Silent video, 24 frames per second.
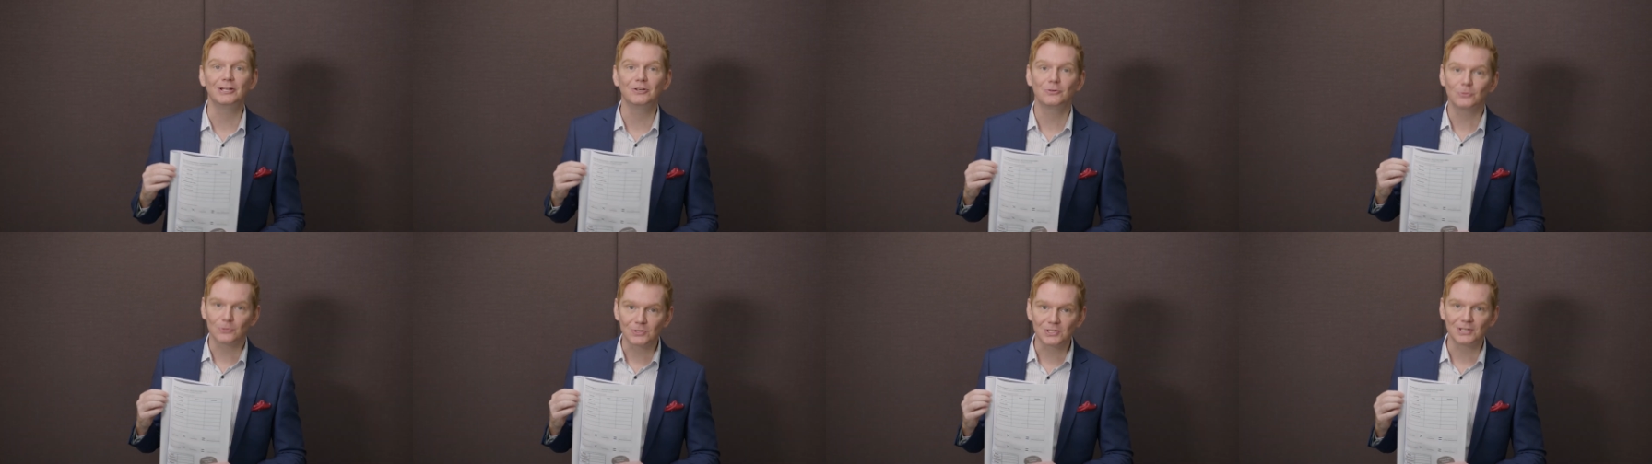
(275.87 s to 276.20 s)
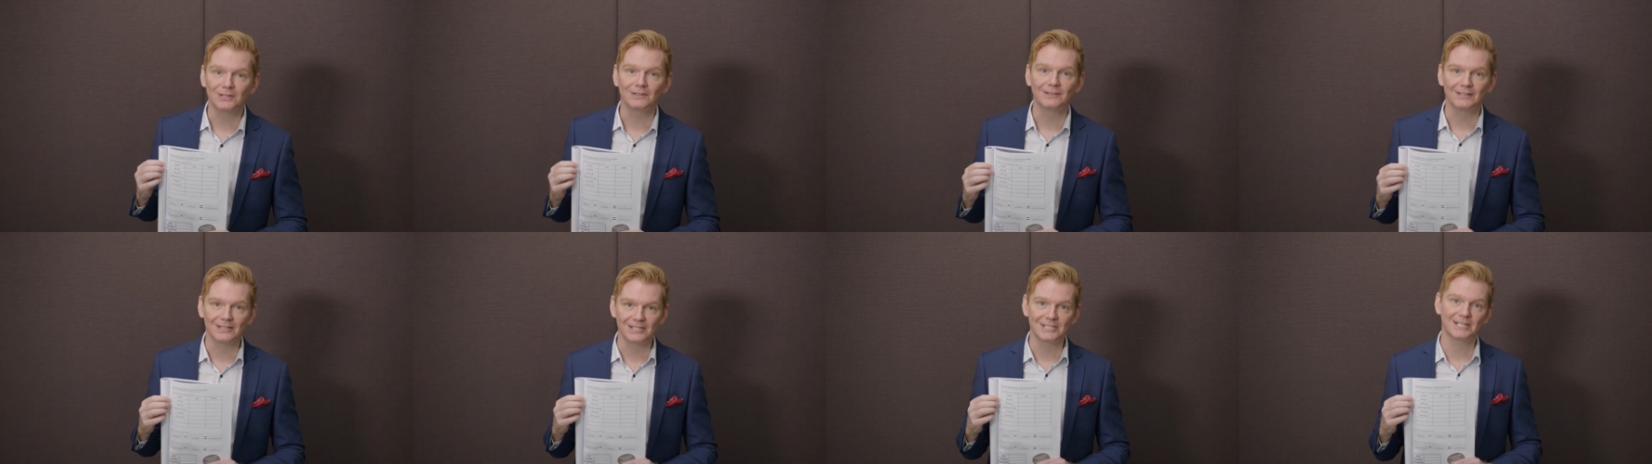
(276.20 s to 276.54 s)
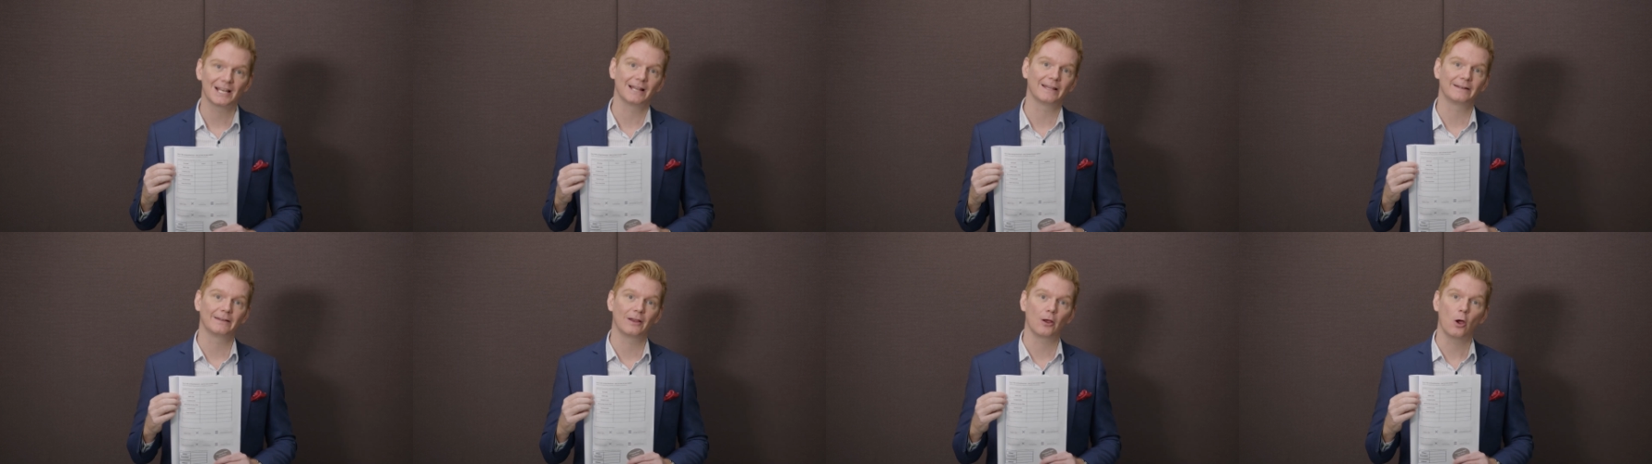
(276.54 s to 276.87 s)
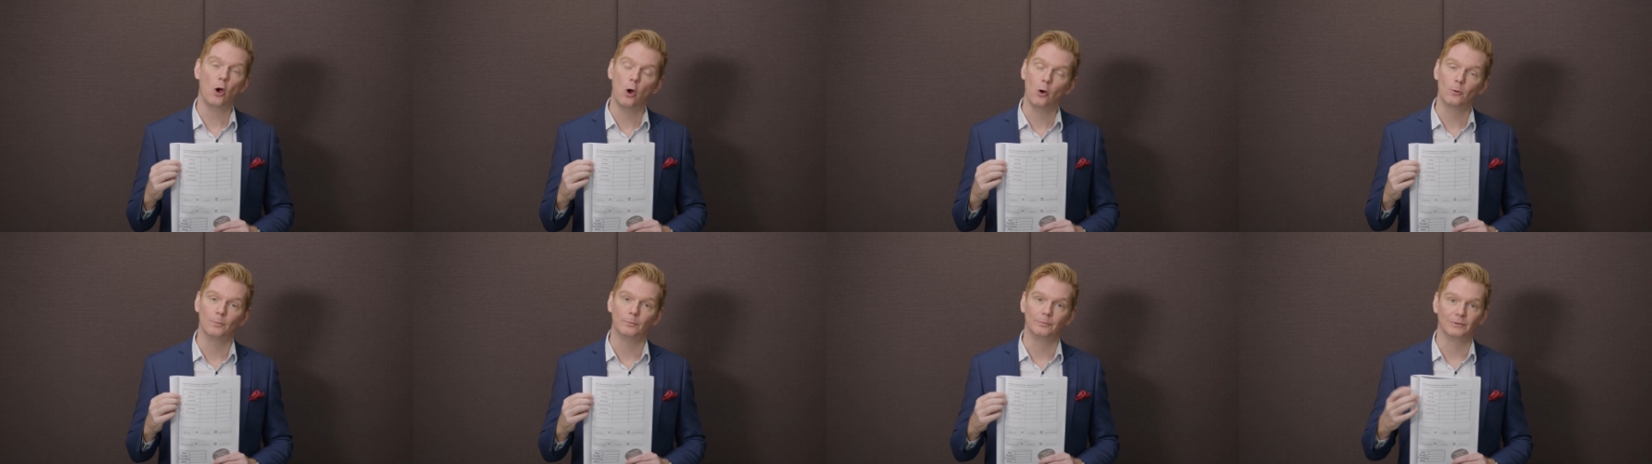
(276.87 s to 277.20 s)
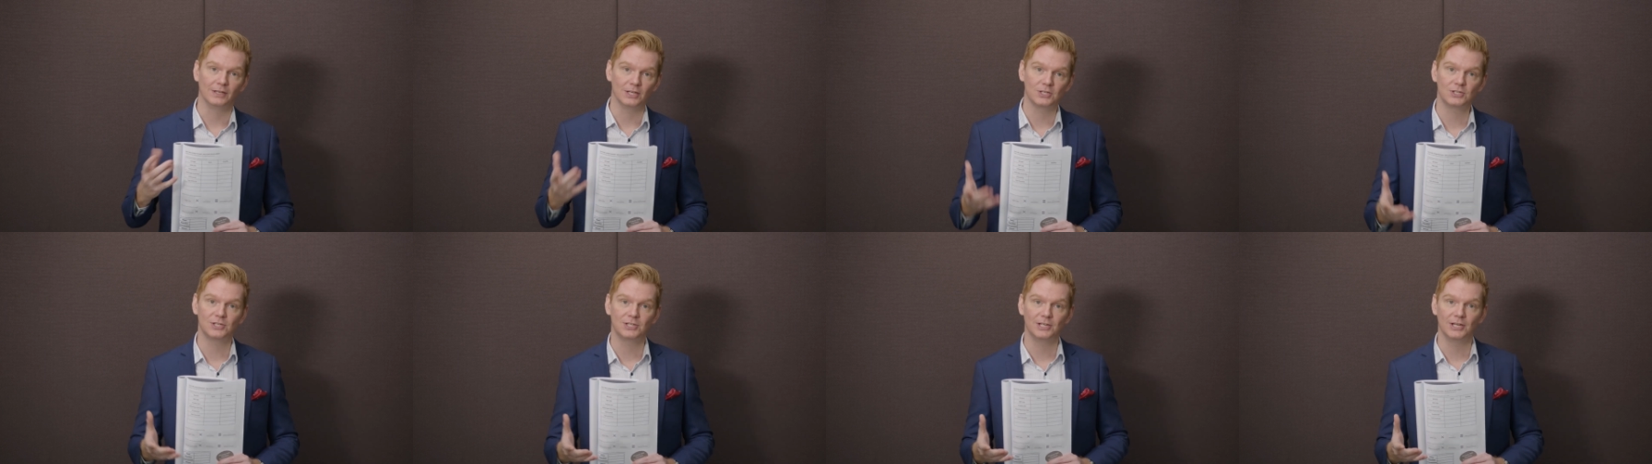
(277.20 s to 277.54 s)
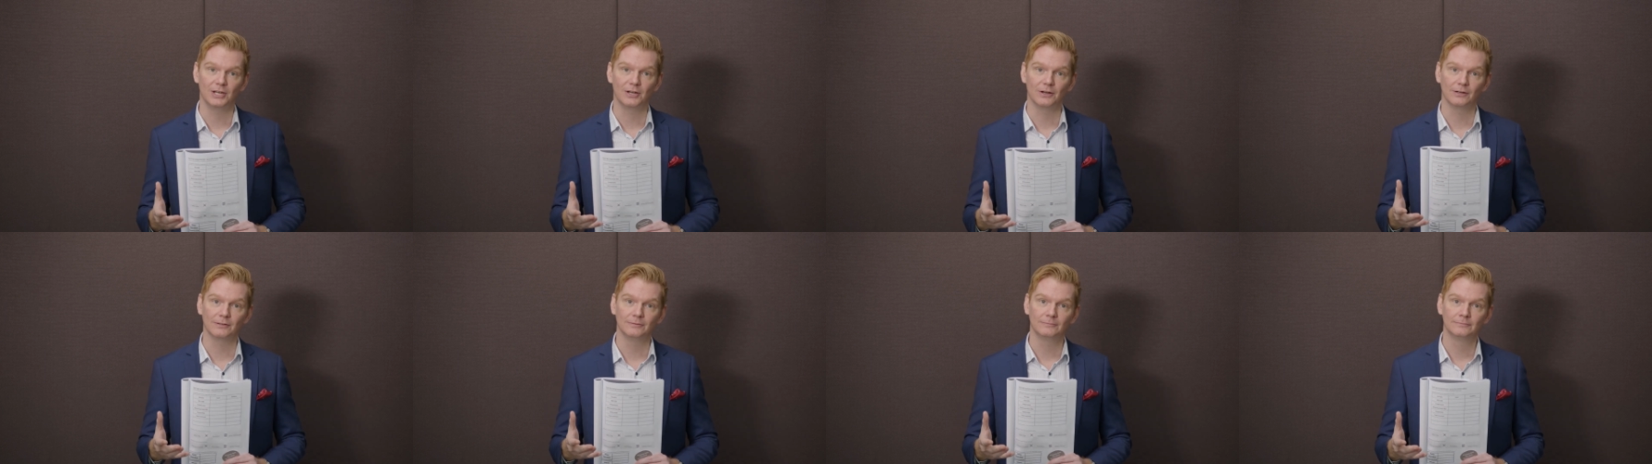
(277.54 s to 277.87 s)
interested in selling their home this
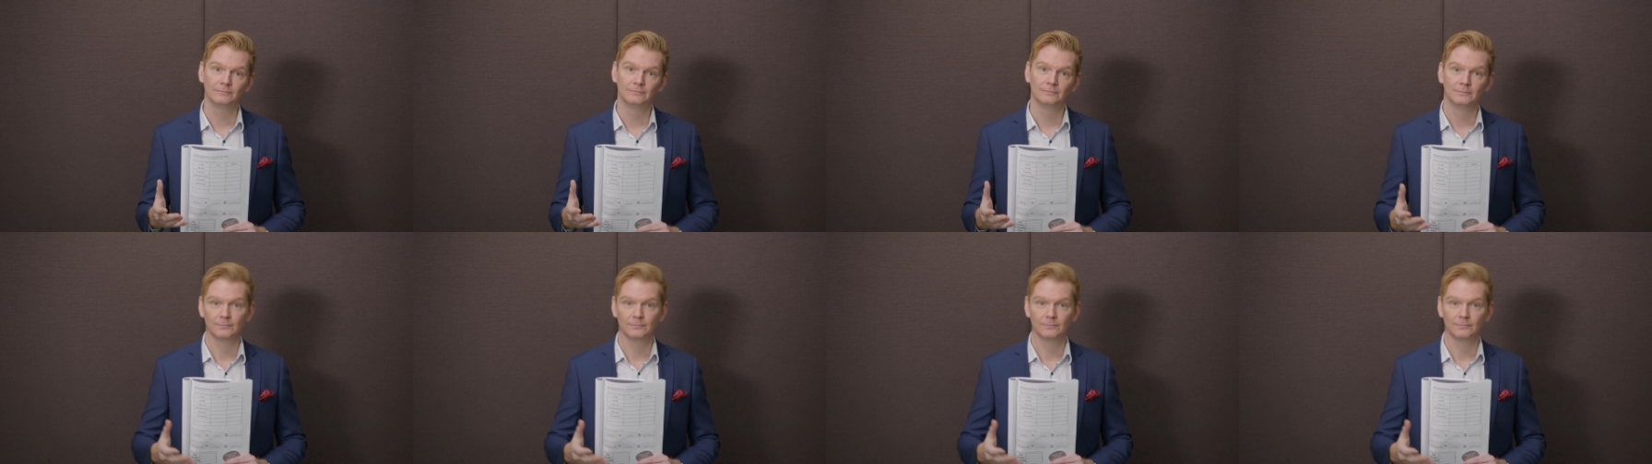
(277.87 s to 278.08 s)
year,